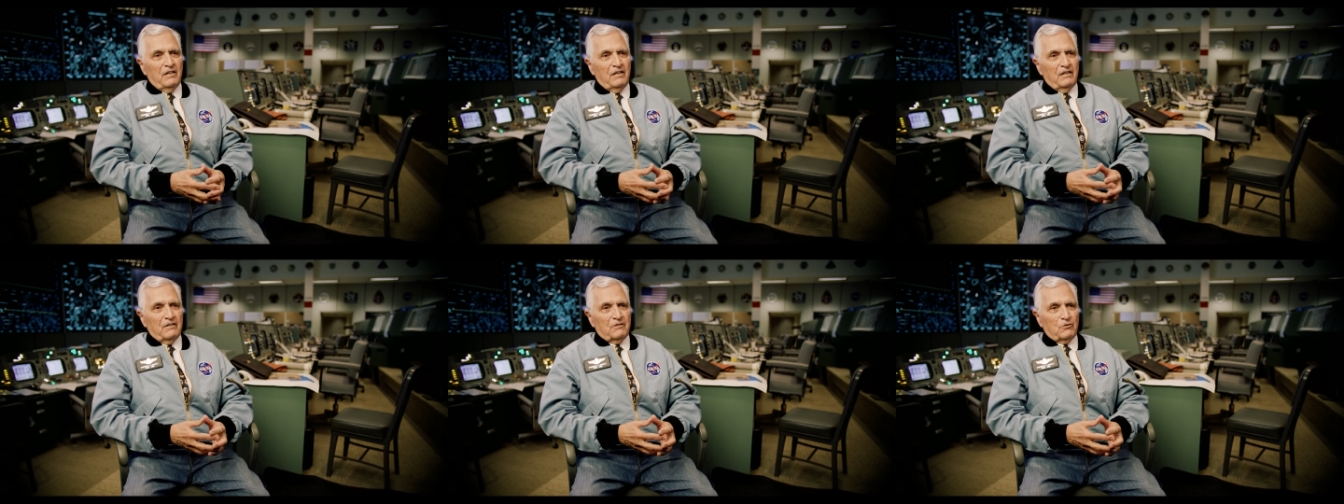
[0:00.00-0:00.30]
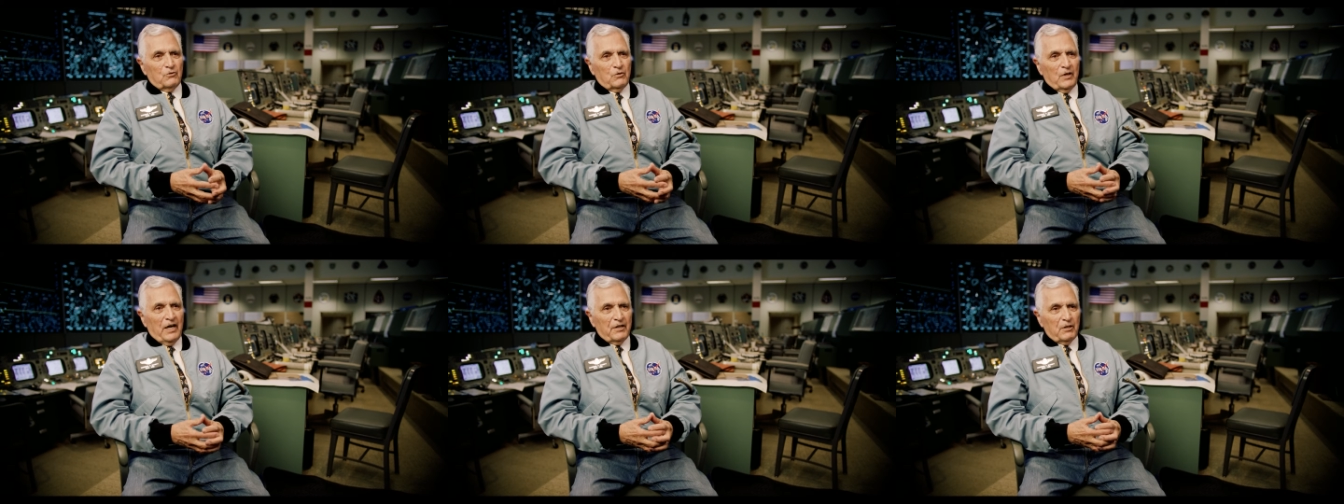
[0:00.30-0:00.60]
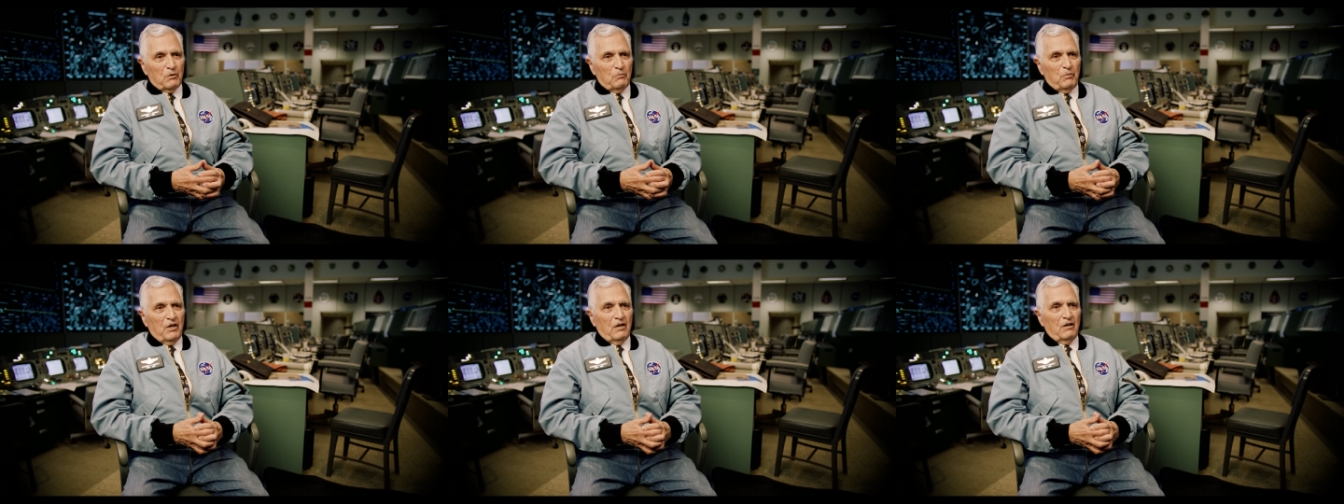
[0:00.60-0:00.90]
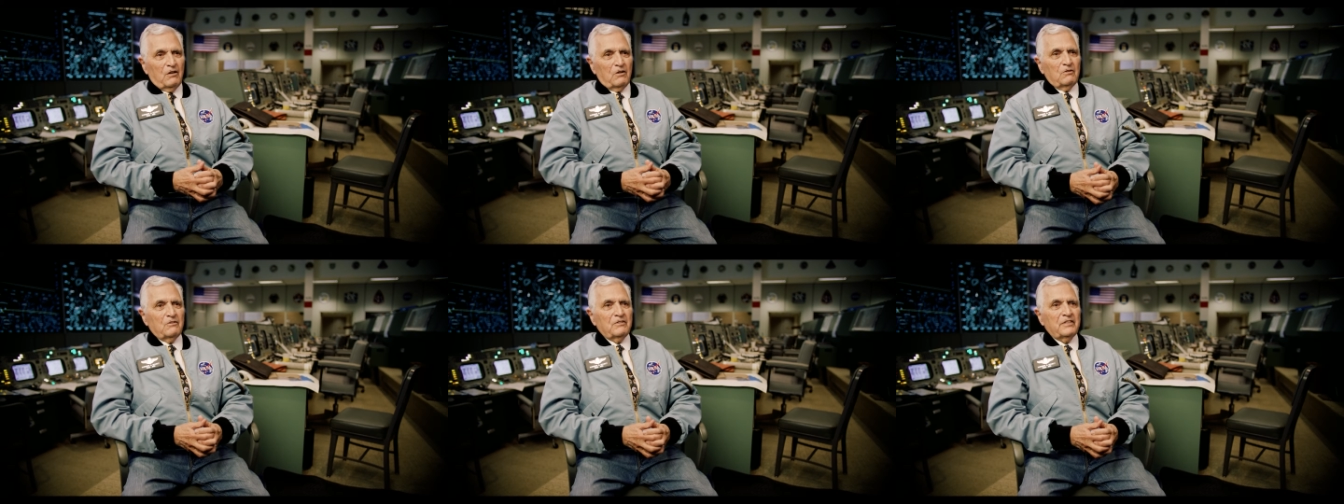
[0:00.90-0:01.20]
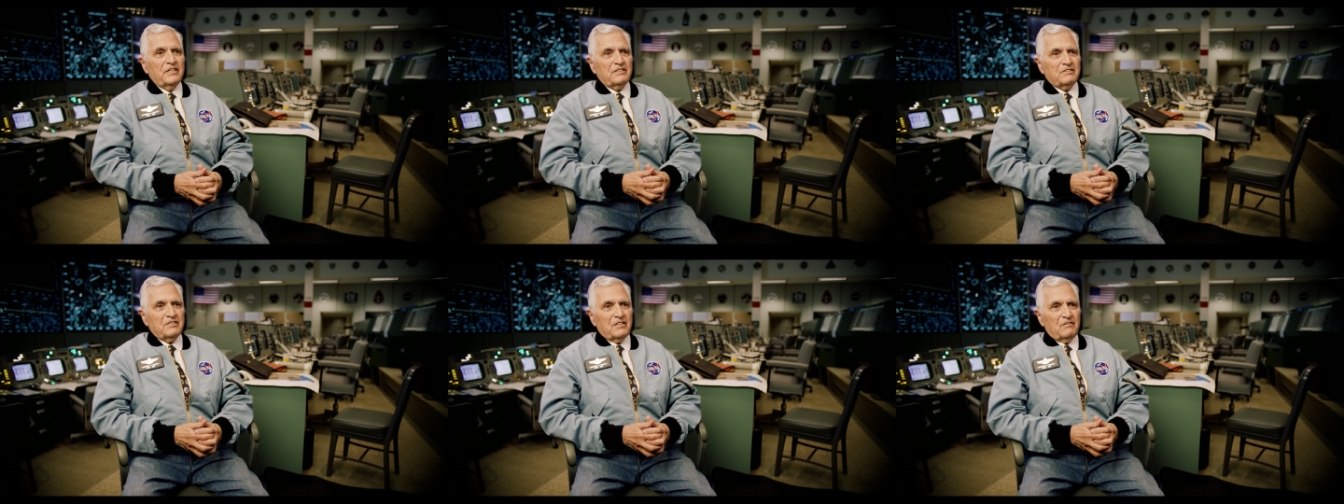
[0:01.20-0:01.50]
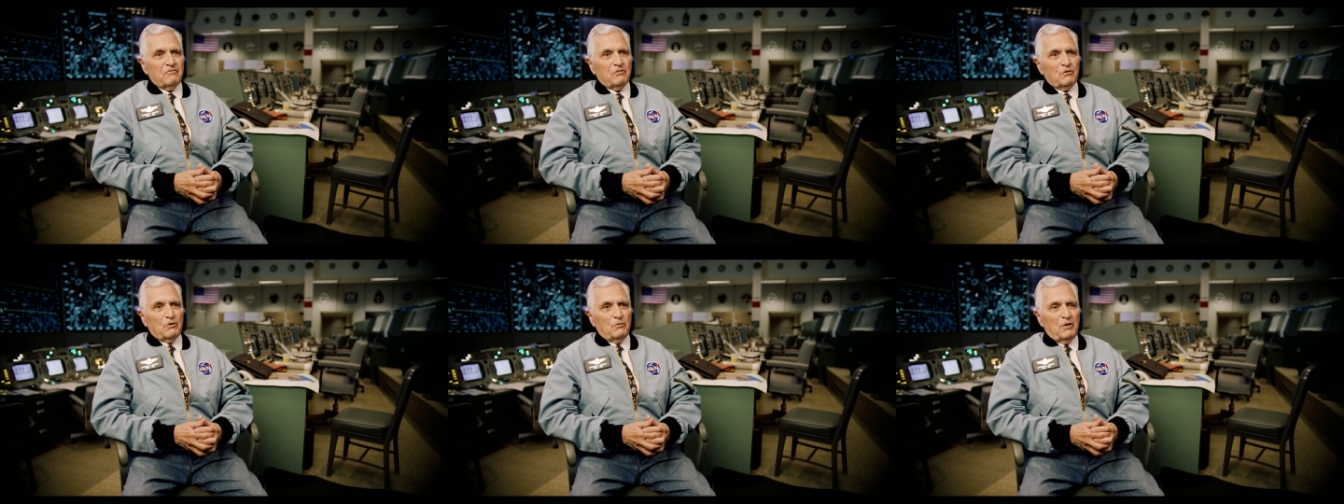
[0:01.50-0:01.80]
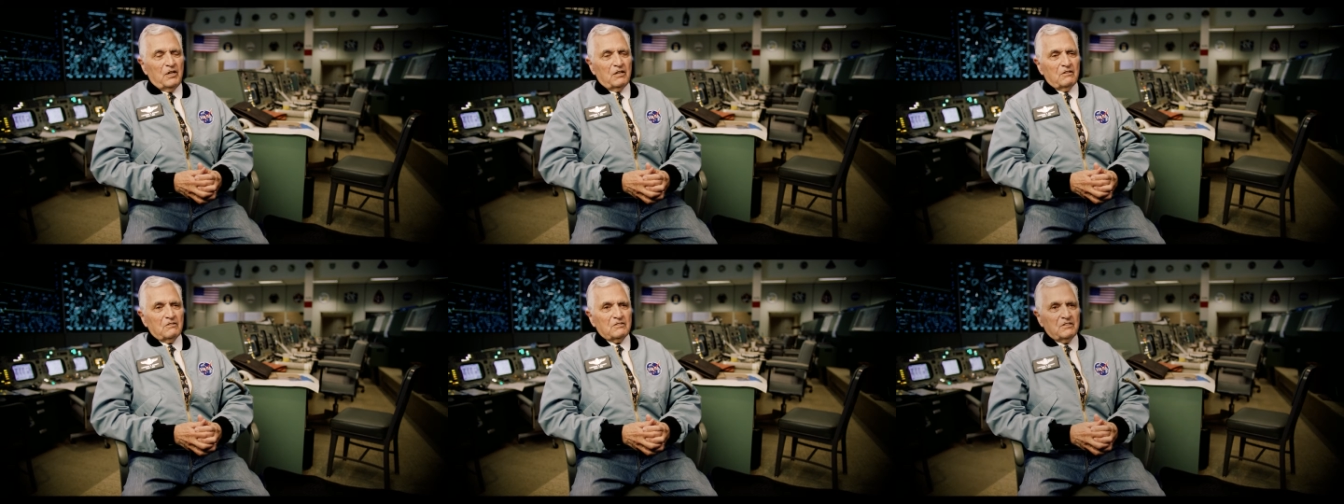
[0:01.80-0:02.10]
uh, throughout Apollo, except for
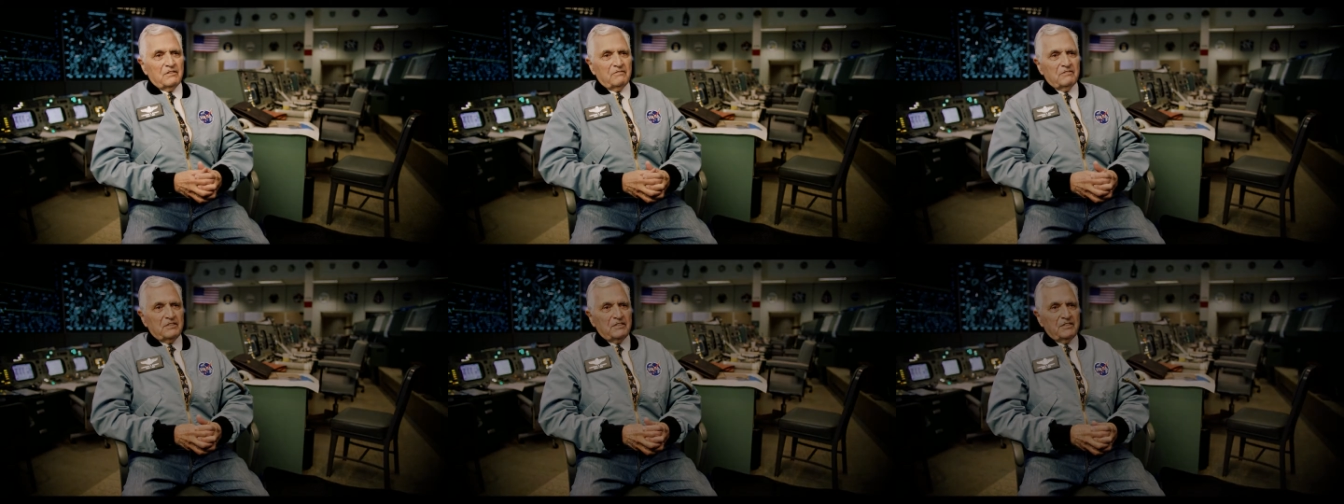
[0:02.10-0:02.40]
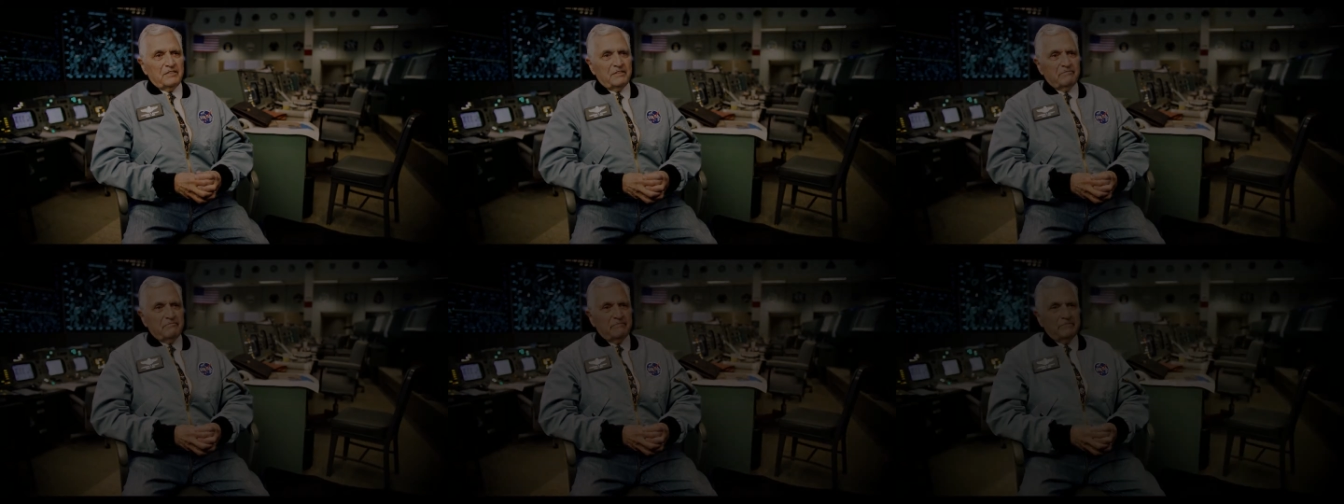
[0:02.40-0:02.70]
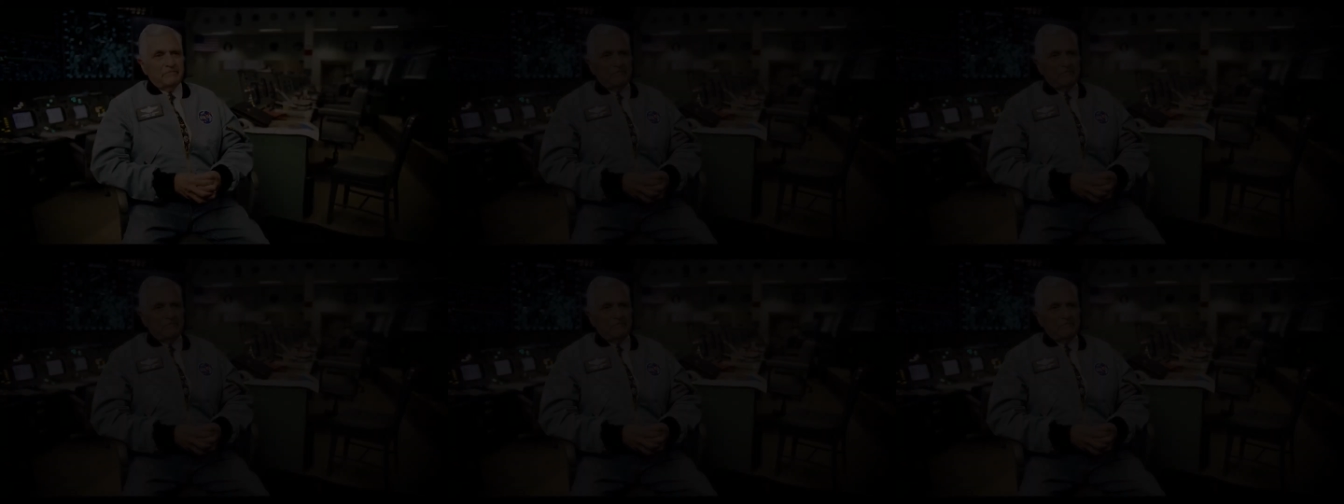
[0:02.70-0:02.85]
Apollo 17.